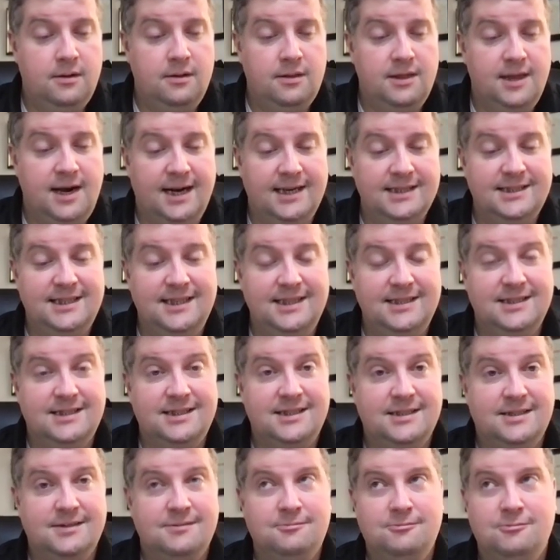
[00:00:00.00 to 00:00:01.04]
The Nicene
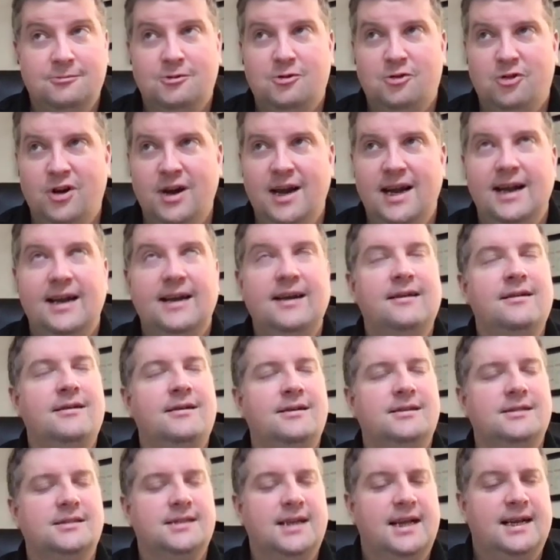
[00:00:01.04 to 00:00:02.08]
Creed
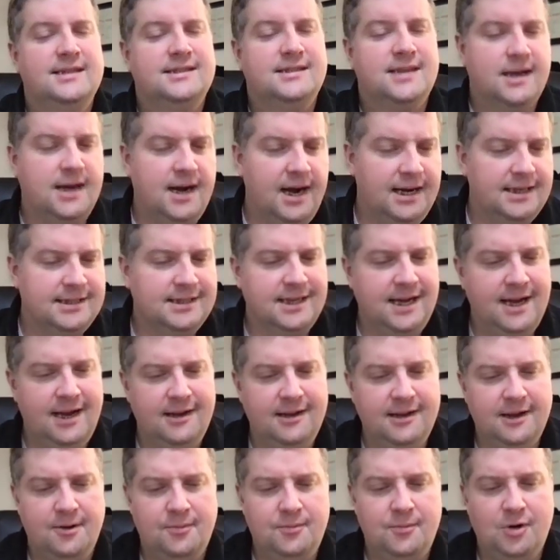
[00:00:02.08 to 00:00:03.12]
states that God's
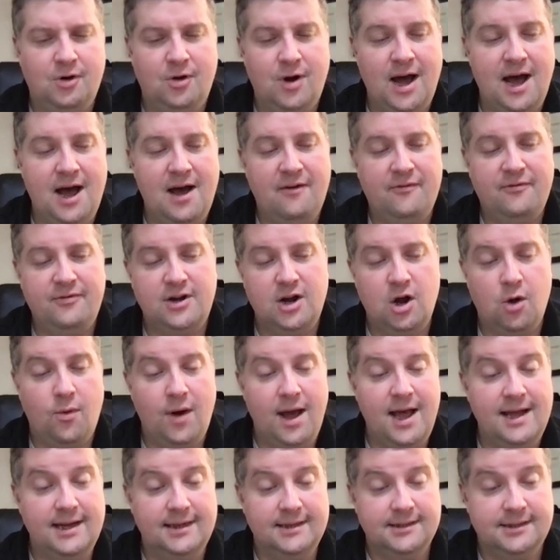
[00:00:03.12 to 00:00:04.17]
kingdom will have no
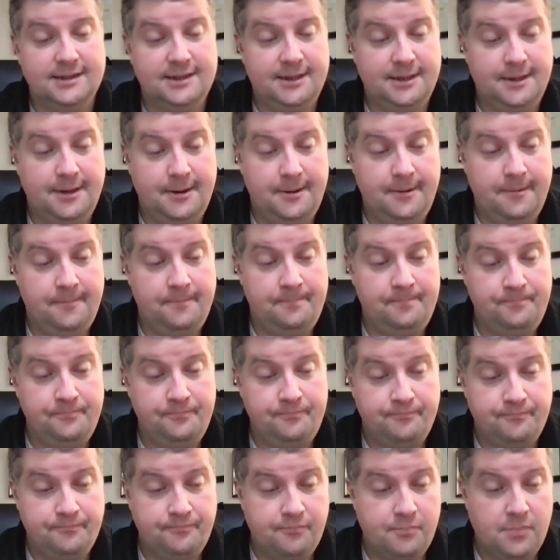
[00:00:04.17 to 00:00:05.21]
end.
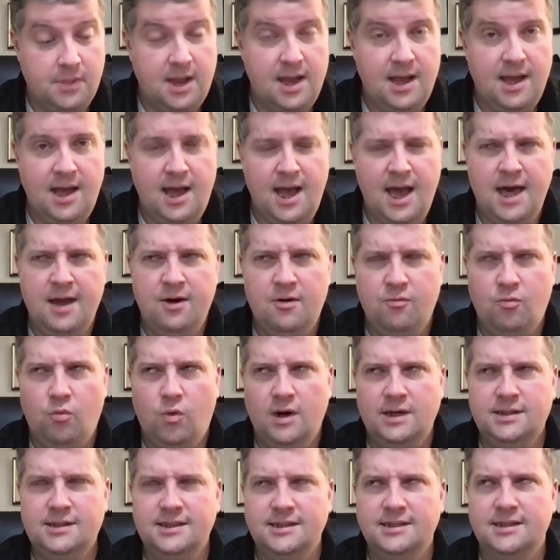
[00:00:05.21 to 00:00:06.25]
And
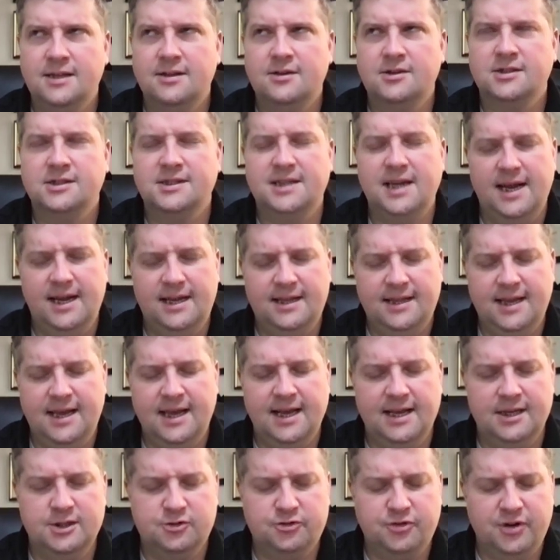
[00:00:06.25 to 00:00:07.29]
Wesley's understanding
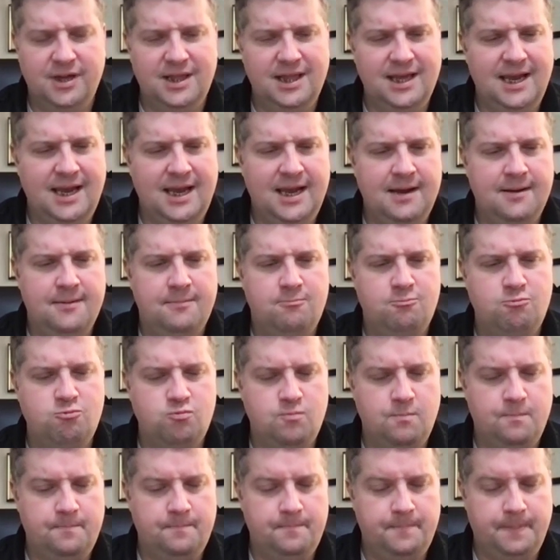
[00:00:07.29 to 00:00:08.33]
is really
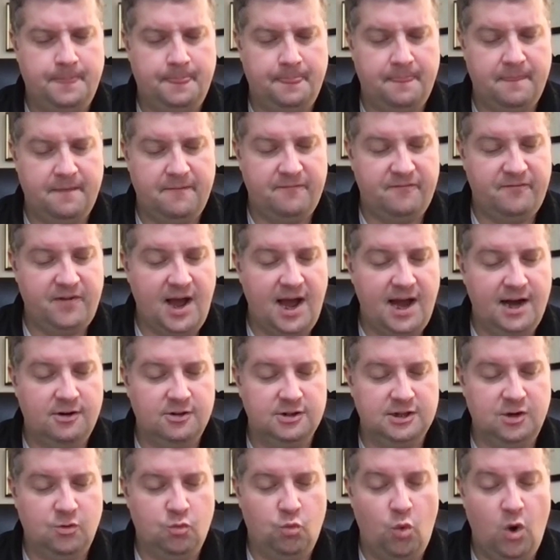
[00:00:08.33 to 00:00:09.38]

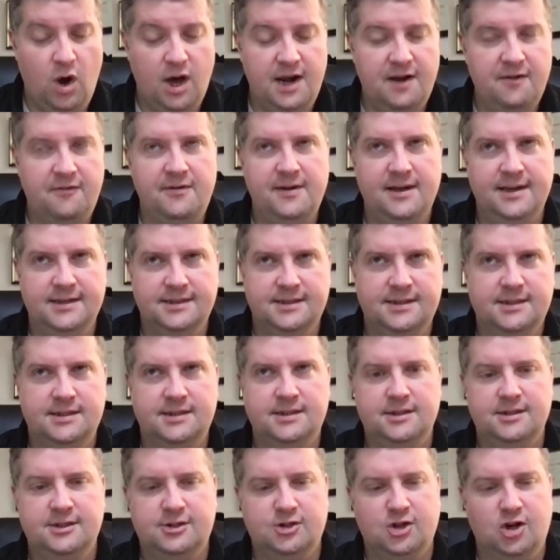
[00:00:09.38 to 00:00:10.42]
found in one of
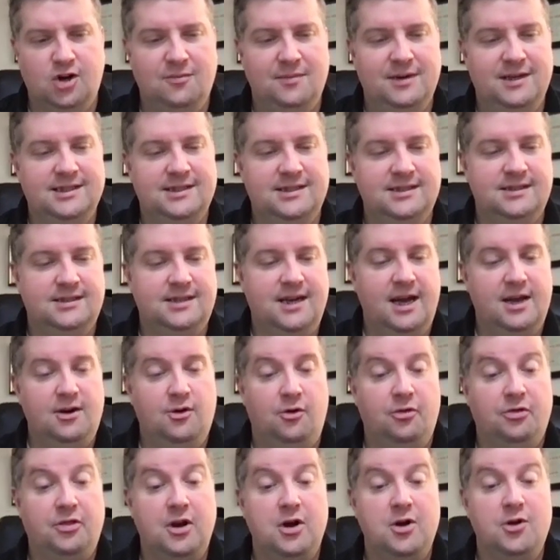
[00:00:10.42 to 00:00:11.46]
his sermons
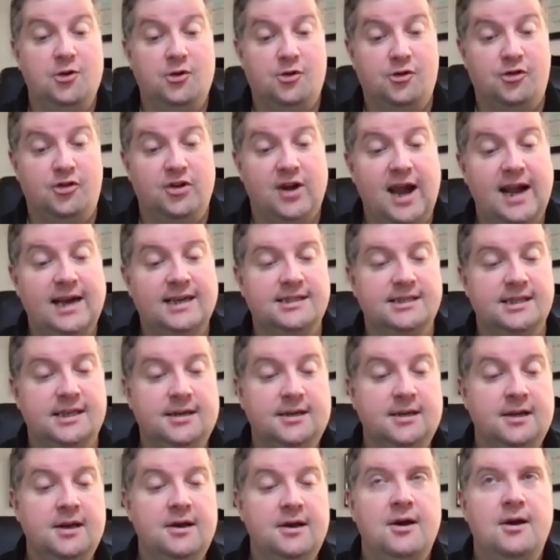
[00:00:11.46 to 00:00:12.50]
entitled The New Creation,
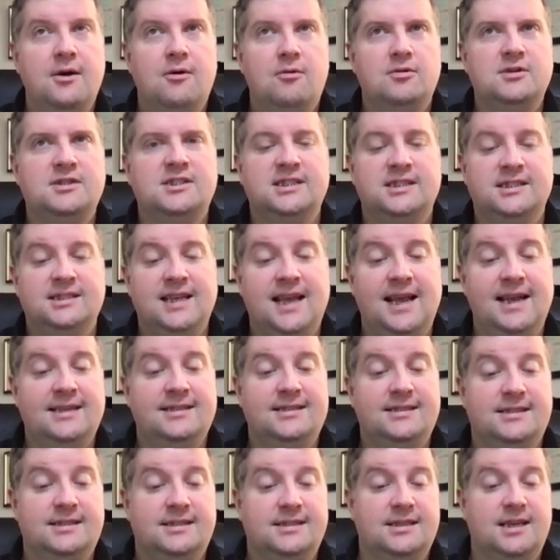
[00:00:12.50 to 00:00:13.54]
which
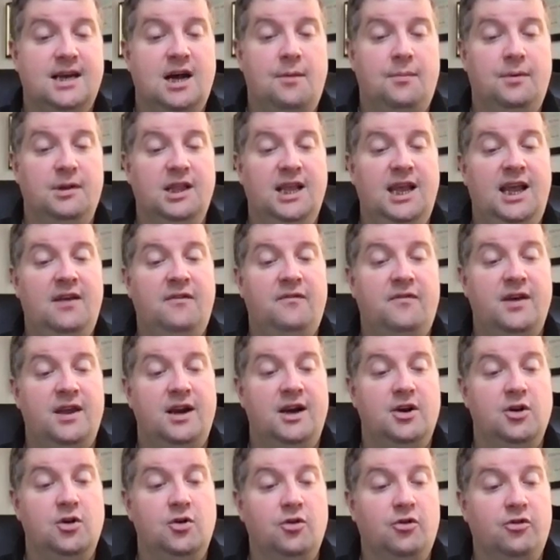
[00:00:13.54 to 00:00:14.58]
states a belief in
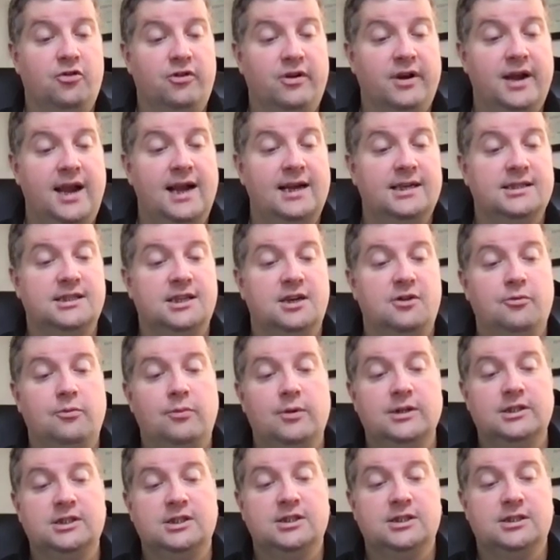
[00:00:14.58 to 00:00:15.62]
a new creation
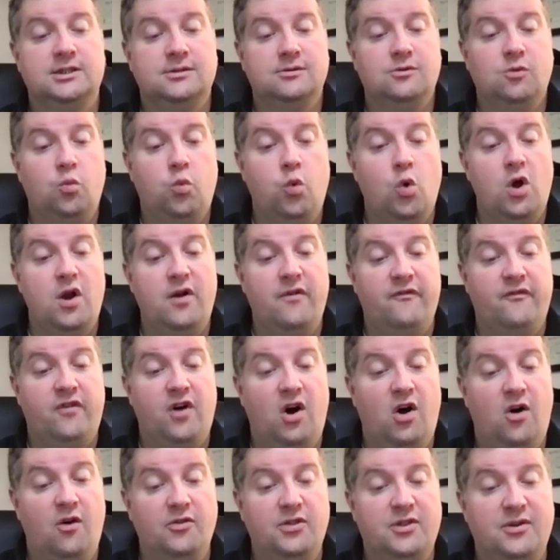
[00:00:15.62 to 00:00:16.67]
which would
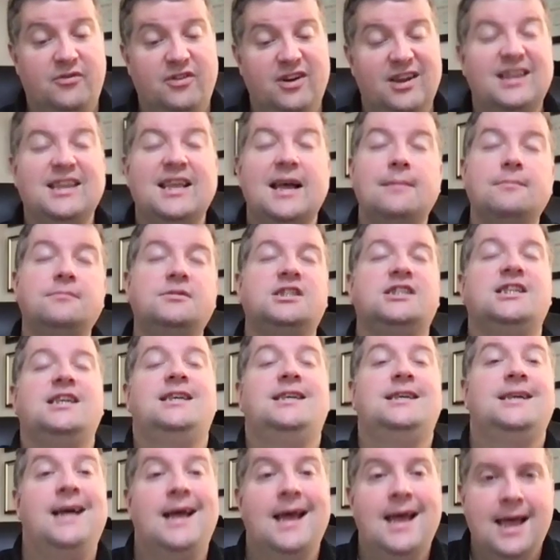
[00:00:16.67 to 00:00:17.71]
involve the
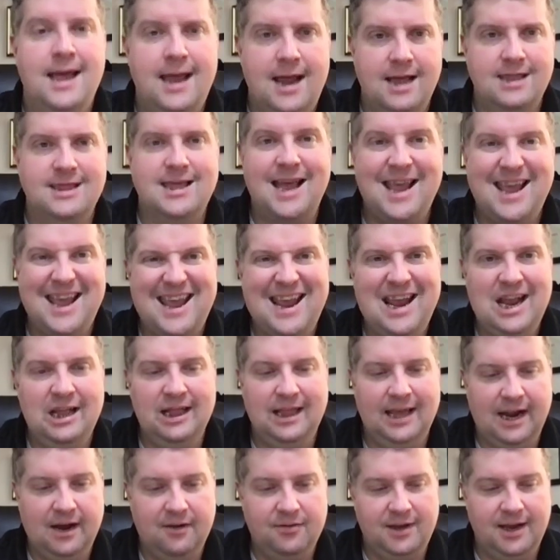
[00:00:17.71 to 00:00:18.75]
redemption and the
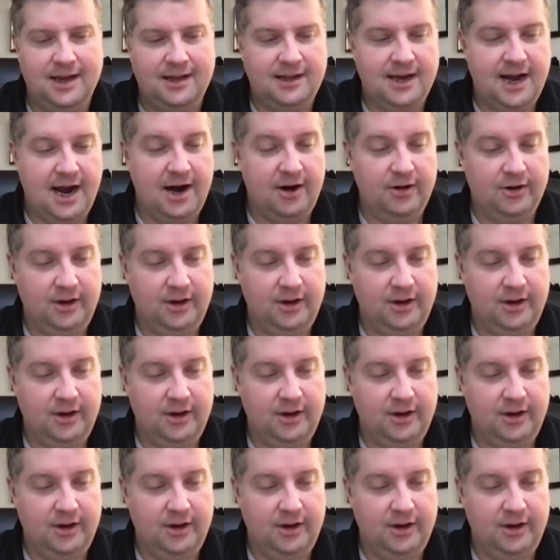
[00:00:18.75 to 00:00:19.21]
healing of the entire